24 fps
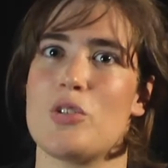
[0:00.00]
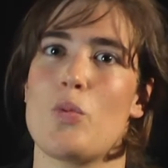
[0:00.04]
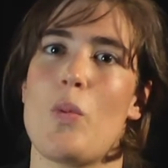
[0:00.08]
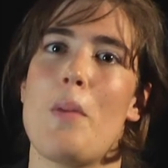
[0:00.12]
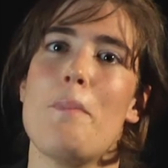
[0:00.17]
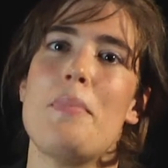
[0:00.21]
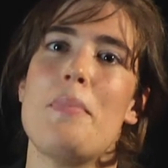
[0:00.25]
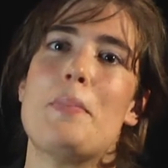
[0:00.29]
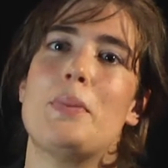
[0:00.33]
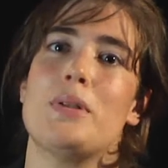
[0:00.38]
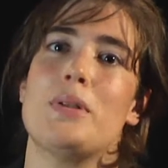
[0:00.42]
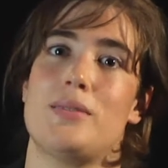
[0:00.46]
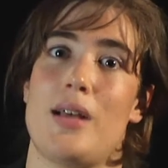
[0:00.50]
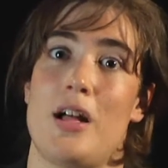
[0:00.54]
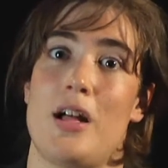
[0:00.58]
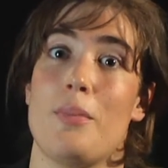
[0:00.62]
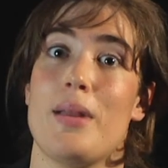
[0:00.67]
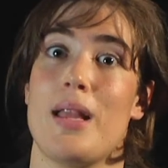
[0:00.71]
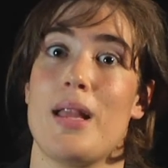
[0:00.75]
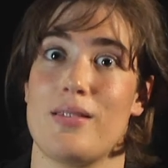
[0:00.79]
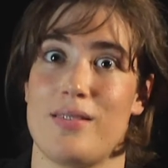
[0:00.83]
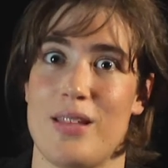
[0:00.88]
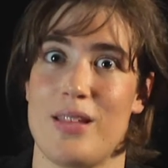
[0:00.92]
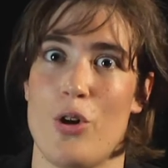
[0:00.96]
So when people tell
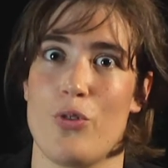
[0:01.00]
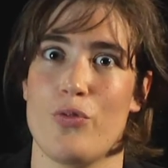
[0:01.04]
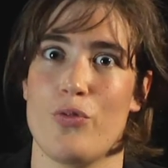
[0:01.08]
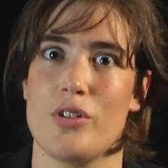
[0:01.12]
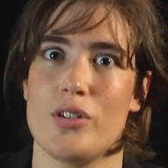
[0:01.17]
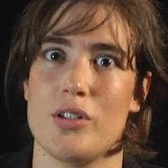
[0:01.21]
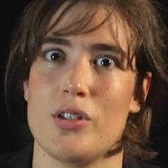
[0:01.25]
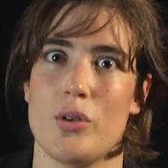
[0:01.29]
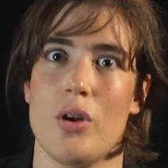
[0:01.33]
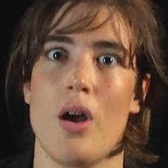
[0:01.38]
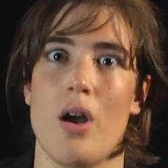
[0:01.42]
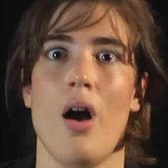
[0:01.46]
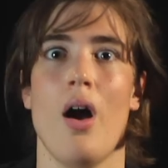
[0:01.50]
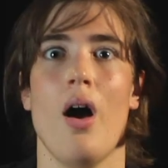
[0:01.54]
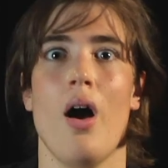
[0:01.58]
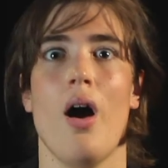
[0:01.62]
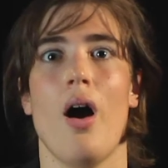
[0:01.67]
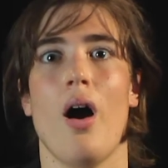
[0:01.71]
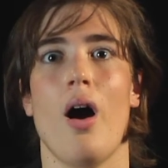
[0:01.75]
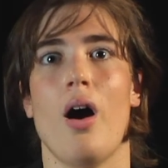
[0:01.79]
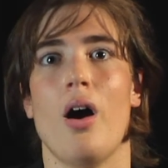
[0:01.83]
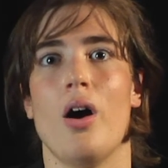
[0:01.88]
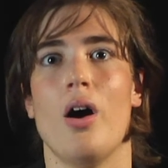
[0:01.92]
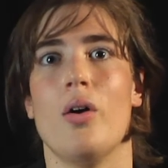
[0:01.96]
me, as they often do,
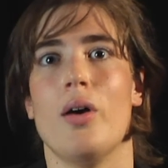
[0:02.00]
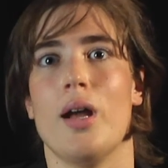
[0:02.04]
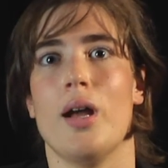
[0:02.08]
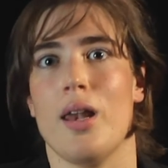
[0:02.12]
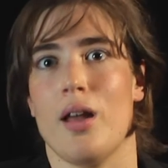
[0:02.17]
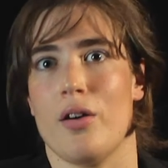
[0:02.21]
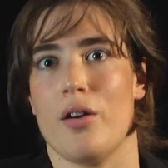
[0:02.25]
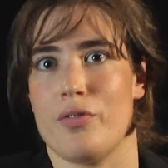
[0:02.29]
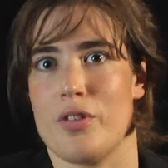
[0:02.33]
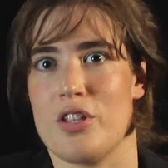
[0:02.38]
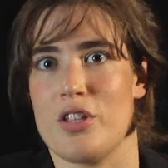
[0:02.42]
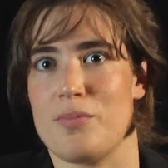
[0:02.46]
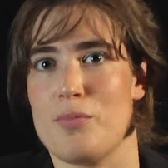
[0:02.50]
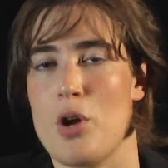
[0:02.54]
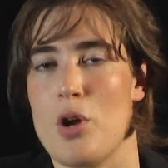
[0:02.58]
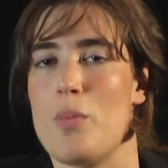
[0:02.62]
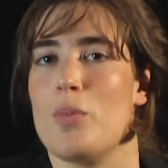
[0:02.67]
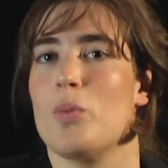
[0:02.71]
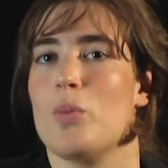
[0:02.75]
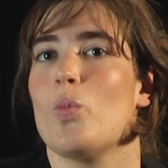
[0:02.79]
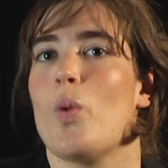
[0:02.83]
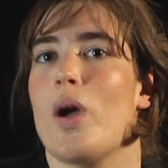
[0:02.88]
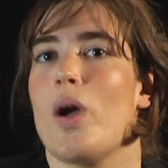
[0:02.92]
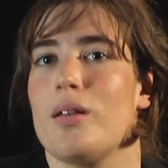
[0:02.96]
oh, I love this
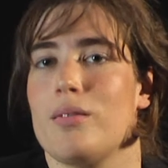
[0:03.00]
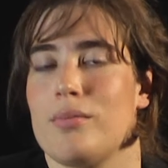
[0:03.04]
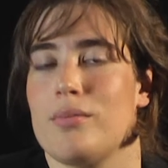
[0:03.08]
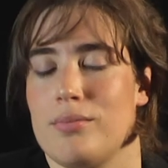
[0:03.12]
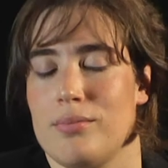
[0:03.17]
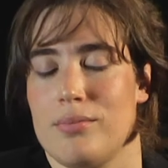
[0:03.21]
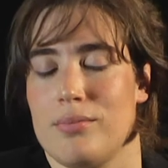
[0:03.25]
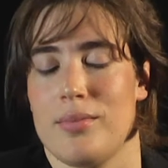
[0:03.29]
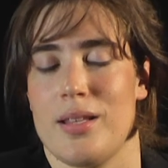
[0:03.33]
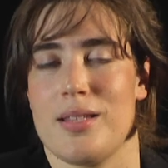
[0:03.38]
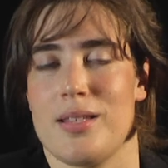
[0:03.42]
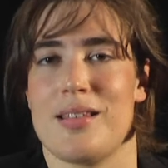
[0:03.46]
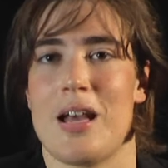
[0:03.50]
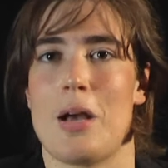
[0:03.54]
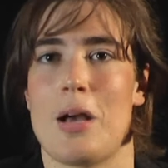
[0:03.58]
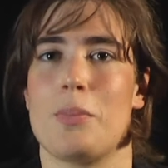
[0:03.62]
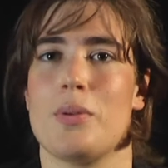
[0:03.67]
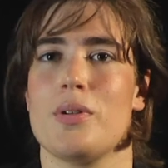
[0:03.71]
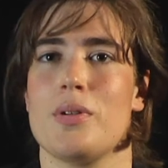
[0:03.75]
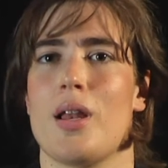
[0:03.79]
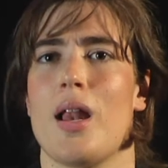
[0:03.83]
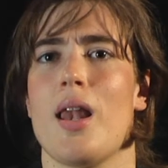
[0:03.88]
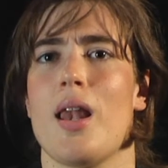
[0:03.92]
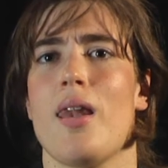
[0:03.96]
moment when this
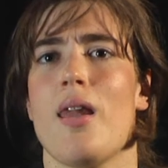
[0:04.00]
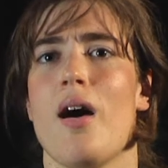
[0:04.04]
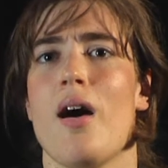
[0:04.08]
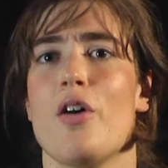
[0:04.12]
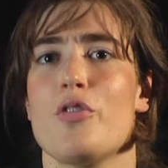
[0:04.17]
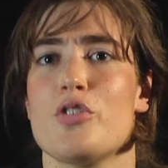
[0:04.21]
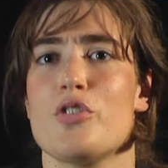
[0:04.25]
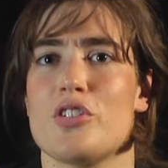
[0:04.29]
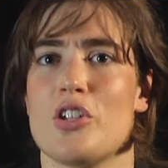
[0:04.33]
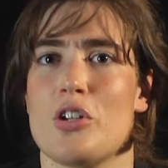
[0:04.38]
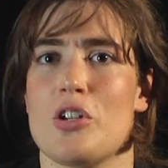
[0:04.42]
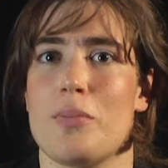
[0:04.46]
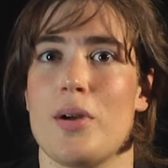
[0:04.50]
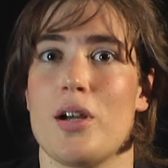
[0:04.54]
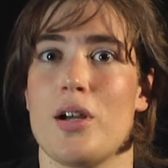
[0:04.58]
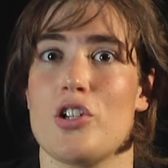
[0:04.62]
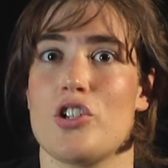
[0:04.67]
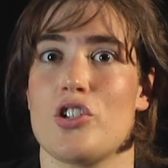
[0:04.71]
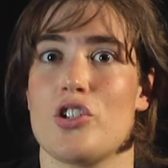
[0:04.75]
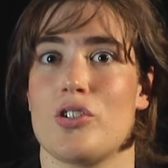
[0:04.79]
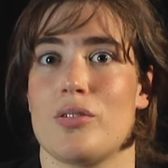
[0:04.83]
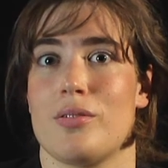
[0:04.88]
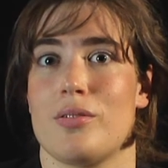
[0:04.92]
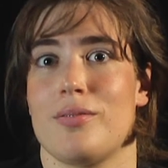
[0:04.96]
happened, I laughed so
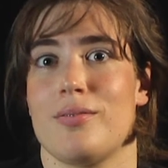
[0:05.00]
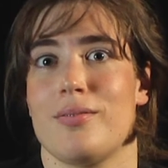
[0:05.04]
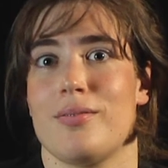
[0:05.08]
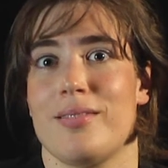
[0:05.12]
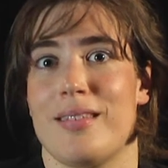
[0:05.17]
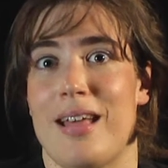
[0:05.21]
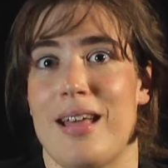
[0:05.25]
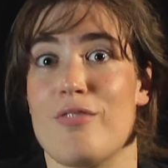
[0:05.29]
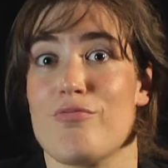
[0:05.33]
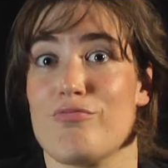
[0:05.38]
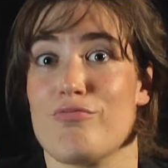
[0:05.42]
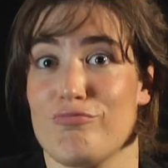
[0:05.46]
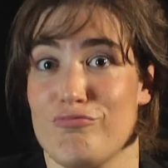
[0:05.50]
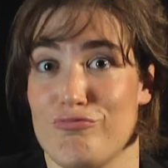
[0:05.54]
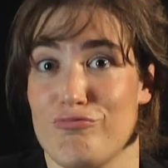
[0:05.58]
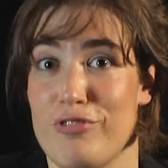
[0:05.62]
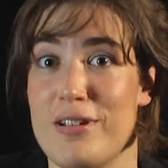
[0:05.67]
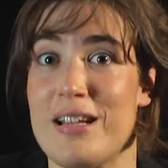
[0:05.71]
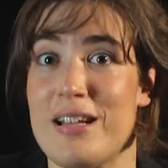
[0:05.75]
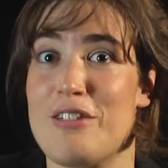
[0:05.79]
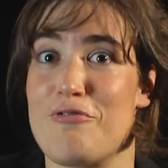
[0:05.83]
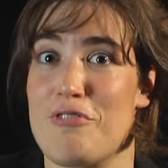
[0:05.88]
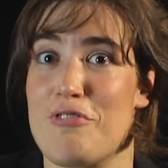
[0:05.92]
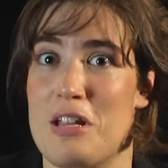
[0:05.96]
much, that
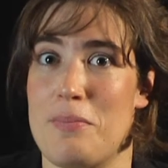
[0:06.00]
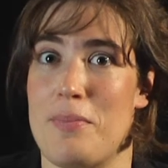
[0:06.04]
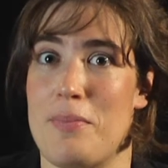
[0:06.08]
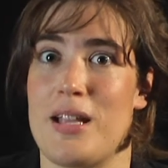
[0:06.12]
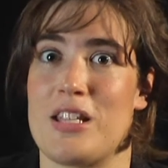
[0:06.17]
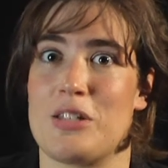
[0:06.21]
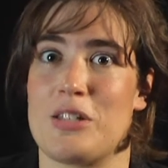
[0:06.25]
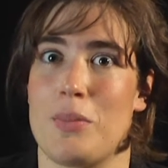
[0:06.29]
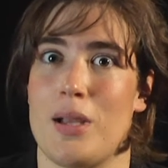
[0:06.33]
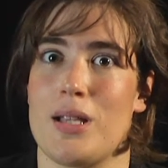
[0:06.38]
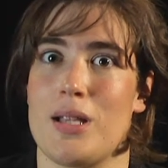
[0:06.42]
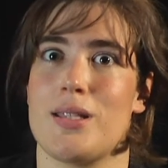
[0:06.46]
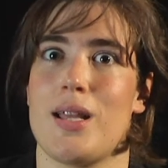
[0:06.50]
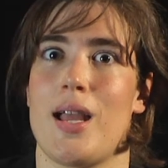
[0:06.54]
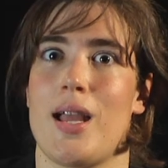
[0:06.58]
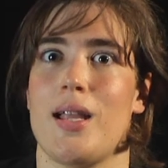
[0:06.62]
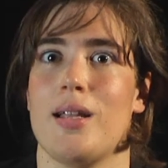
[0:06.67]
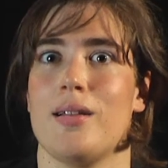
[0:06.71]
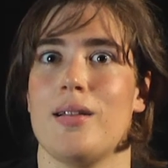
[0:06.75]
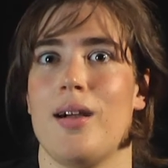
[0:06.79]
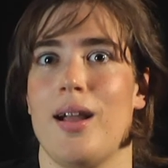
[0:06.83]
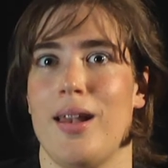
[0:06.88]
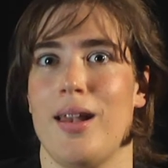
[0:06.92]
really, really makes my day.